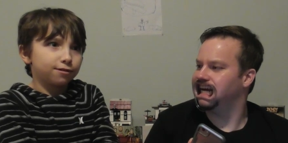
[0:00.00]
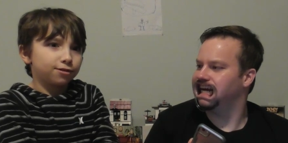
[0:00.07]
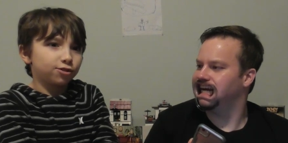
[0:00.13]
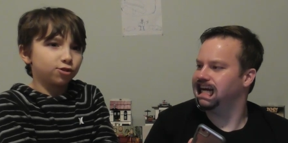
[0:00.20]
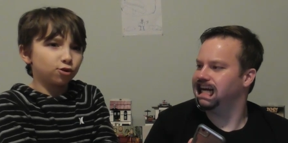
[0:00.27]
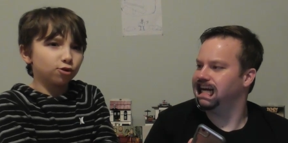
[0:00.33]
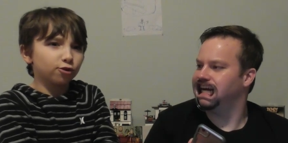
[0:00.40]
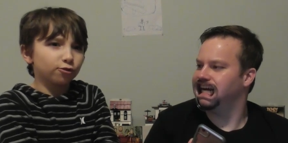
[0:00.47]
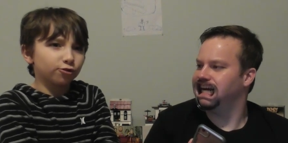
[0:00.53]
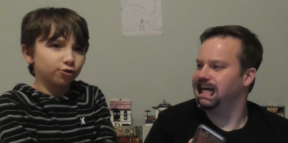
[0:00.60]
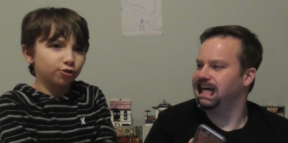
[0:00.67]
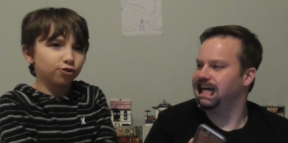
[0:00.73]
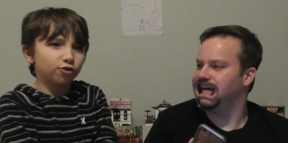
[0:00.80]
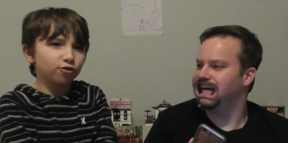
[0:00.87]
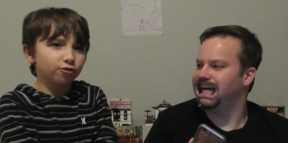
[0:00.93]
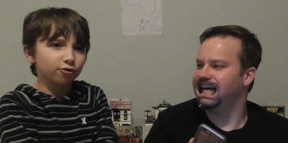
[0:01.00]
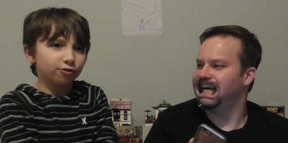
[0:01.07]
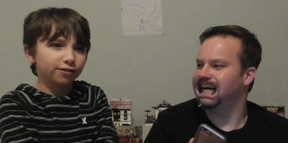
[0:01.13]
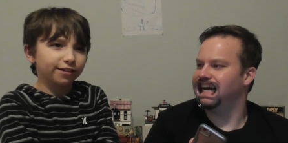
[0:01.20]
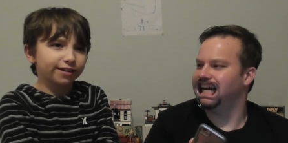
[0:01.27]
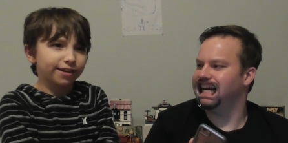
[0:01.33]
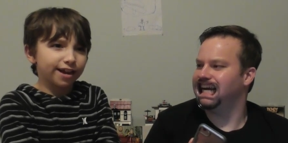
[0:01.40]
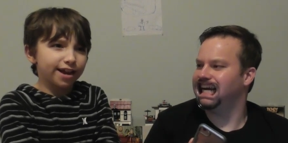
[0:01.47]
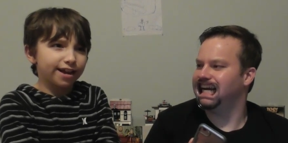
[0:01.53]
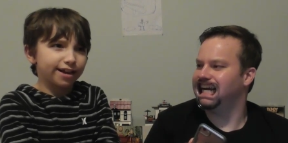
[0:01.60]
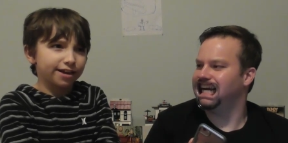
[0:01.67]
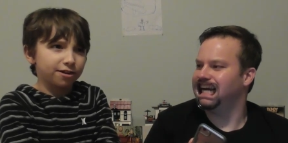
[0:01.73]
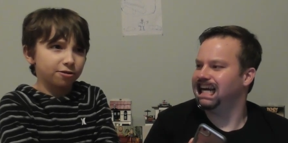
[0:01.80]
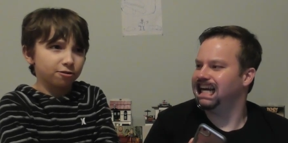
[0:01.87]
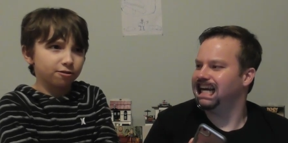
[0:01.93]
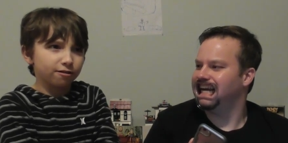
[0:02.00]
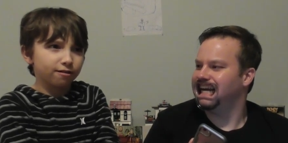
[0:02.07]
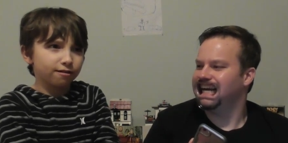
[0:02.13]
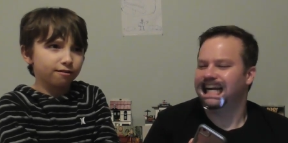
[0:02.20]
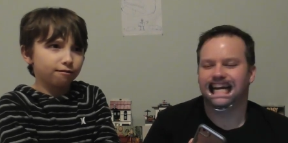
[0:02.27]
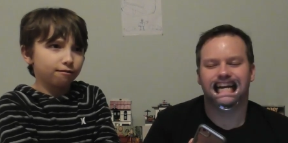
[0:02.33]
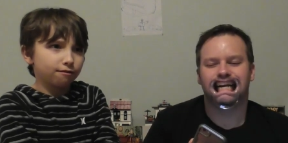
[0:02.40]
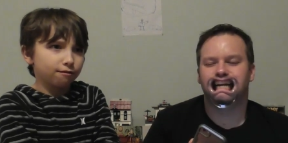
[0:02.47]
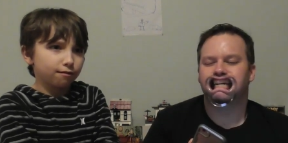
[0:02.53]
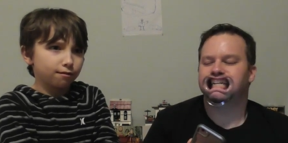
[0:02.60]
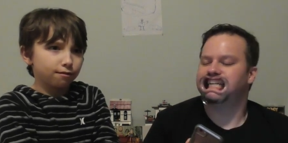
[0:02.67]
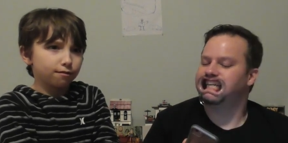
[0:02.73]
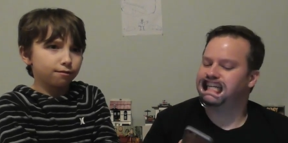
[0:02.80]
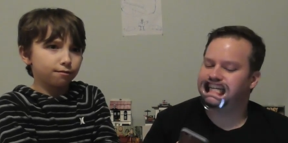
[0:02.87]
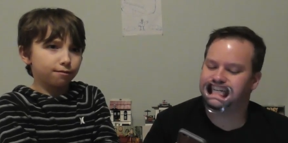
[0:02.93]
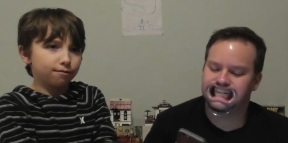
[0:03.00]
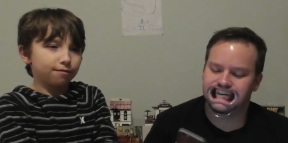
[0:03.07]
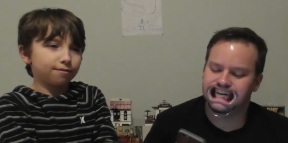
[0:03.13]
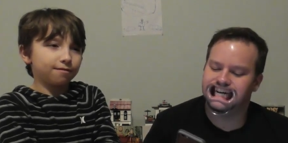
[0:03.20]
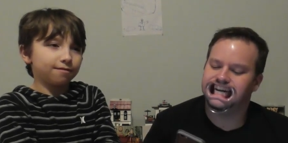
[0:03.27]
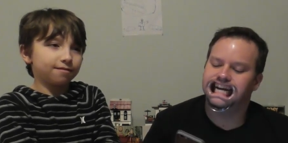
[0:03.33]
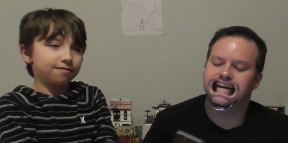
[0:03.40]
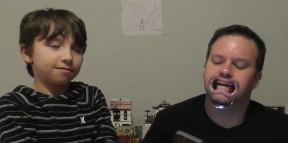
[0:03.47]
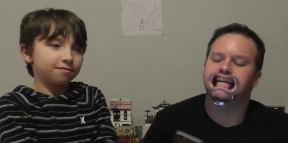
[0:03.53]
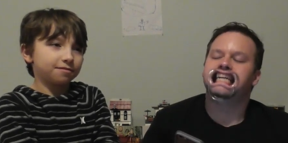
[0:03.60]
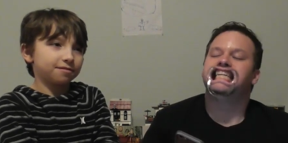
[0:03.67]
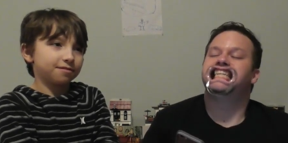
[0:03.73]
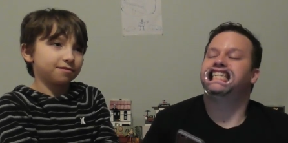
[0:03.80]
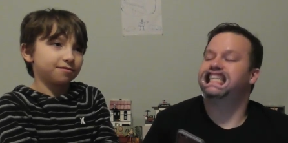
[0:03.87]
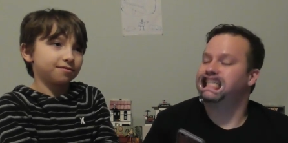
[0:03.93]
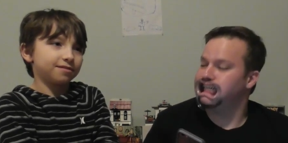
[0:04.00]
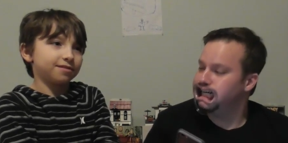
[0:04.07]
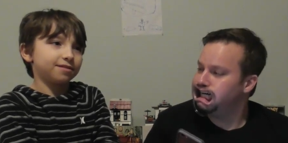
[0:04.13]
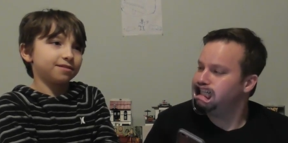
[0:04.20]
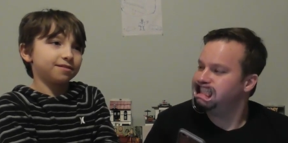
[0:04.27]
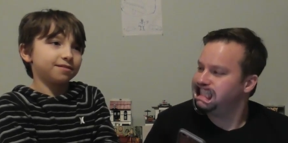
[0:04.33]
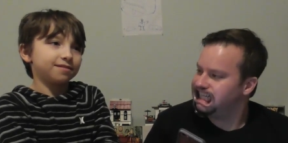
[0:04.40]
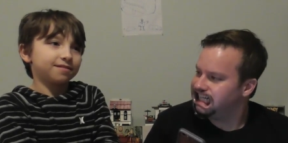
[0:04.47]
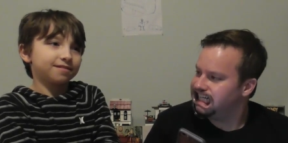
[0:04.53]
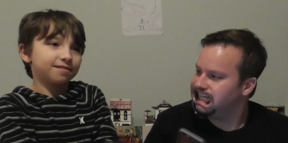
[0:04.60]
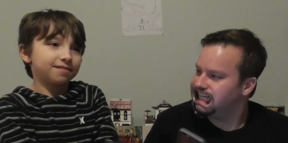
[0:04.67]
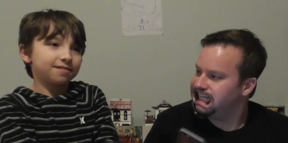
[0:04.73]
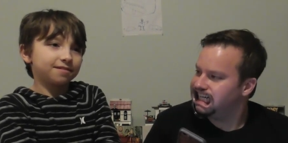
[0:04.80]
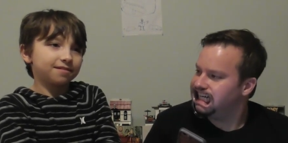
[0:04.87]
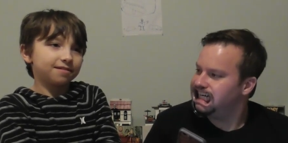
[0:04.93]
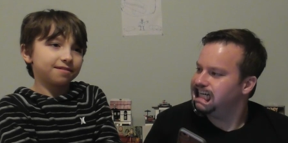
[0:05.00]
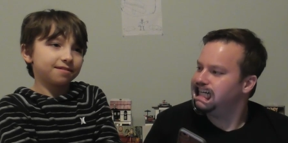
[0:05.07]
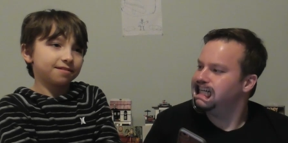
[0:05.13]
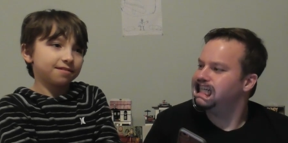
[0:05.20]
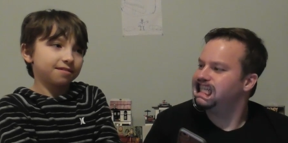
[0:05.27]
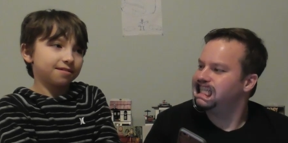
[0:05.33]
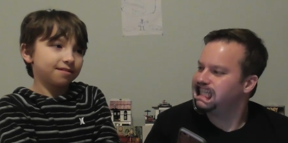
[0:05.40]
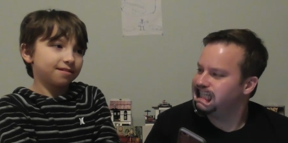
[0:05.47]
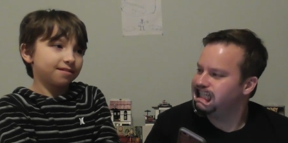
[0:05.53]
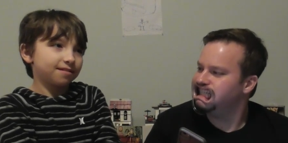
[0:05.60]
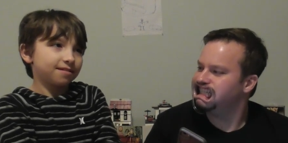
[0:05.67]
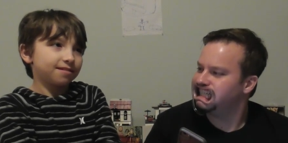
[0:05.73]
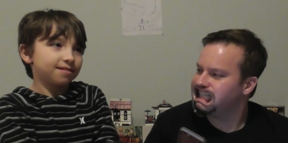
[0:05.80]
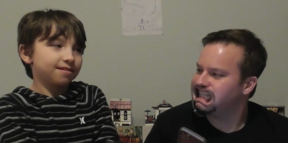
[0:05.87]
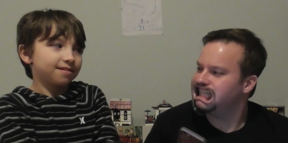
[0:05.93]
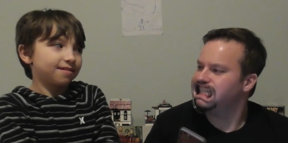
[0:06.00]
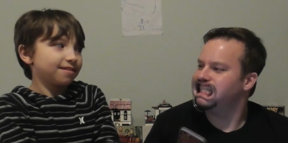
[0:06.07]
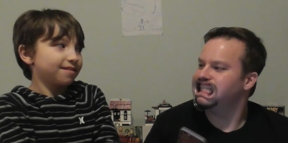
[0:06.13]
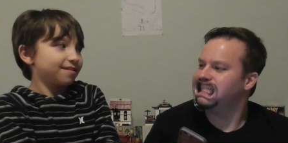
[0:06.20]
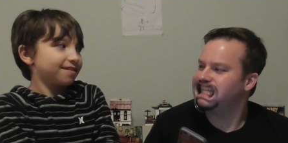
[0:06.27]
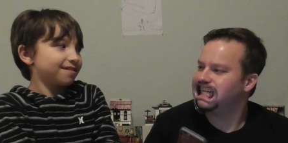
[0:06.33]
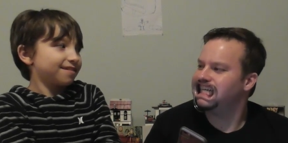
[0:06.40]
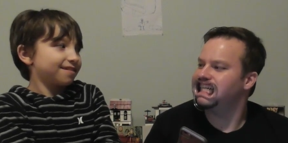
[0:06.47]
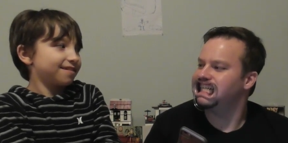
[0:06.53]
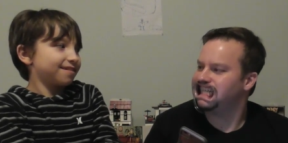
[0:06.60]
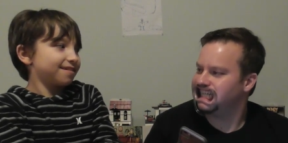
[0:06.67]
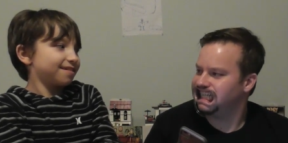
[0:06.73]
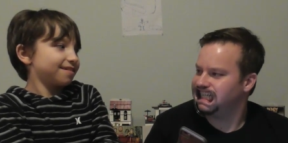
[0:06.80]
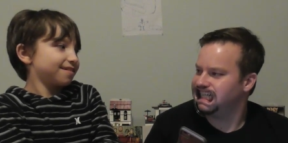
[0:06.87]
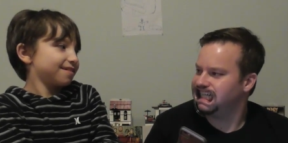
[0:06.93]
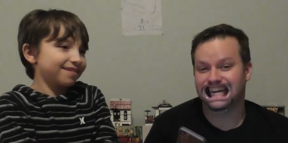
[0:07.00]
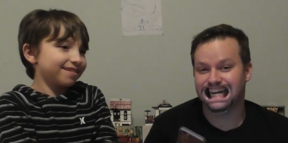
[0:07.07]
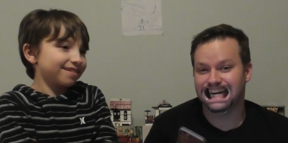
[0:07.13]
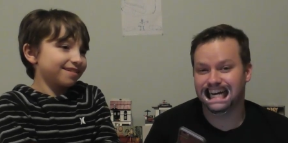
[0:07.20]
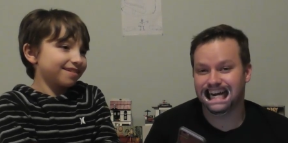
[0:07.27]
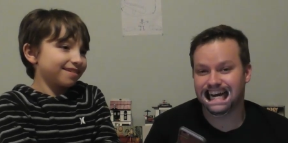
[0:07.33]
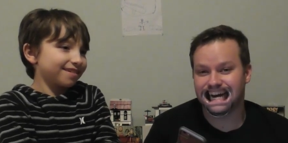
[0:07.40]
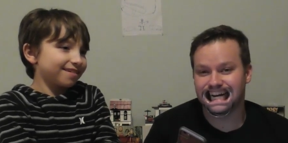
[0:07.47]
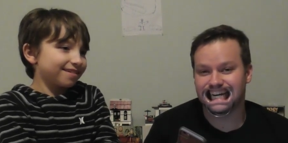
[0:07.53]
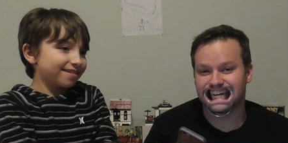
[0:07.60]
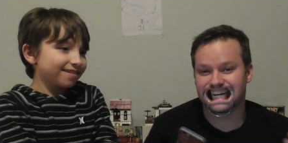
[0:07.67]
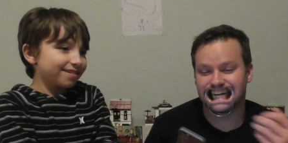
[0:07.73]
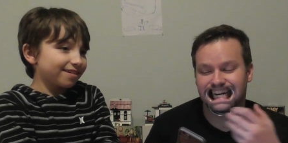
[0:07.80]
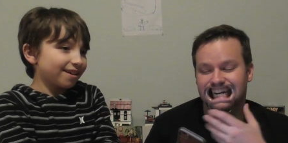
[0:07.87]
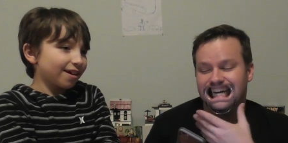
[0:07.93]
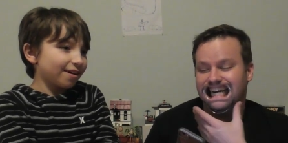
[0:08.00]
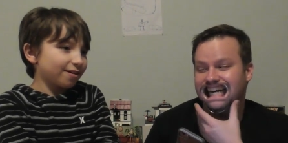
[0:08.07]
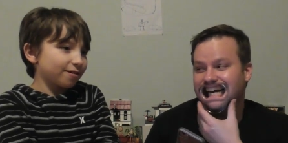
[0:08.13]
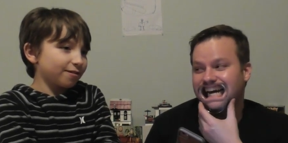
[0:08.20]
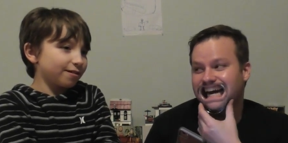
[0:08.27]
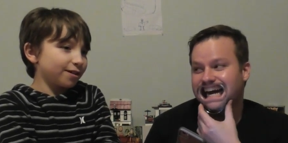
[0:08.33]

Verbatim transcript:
Speaker 1: Sugar, sugar, stay here.
Speaker 2: Sh sugar, sugar, here.
Speaker 1: Mm, I don't